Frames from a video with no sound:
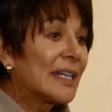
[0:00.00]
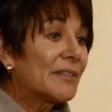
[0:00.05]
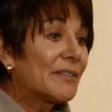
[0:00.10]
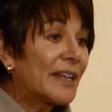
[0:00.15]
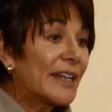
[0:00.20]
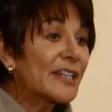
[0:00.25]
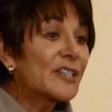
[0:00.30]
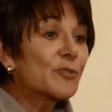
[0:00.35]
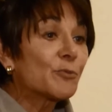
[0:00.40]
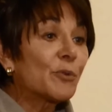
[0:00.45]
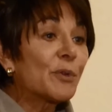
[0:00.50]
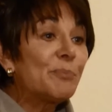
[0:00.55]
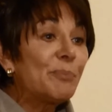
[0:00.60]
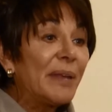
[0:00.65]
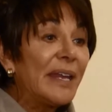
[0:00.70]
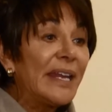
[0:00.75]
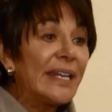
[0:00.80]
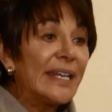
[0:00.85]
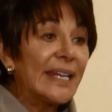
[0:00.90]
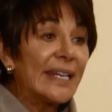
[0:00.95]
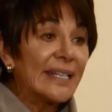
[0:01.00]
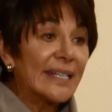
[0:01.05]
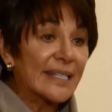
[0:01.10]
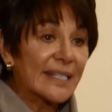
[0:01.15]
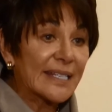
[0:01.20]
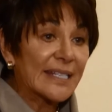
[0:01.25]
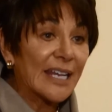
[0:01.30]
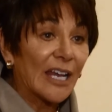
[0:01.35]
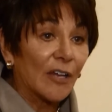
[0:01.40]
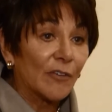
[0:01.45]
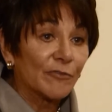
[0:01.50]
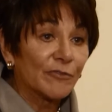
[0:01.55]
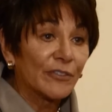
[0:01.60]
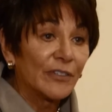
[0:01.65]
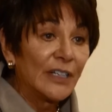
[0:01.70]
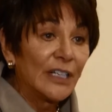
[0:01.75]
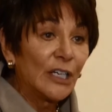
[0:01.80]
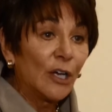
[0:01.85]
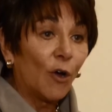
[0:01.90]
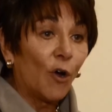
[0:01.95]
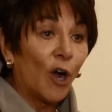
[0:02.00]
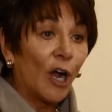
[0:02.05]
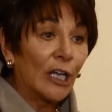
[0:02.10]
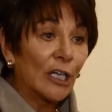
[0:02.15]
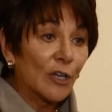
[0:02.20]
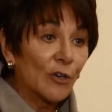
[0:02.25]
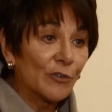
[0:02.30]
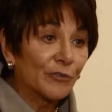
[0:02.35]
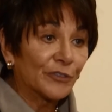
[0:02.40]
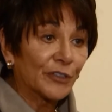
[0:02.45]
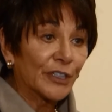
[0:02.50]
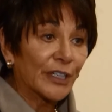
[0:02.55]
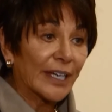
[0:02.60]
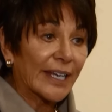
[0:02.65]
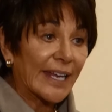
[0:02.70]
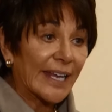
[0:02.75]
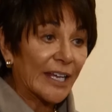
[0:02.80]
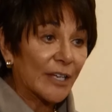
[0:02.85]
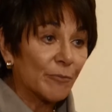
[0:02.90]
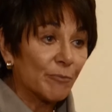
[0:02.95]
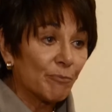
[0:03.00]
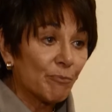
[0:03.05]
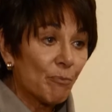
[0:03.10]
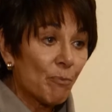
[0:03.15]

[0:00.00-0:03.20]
that is repeating itself all over again.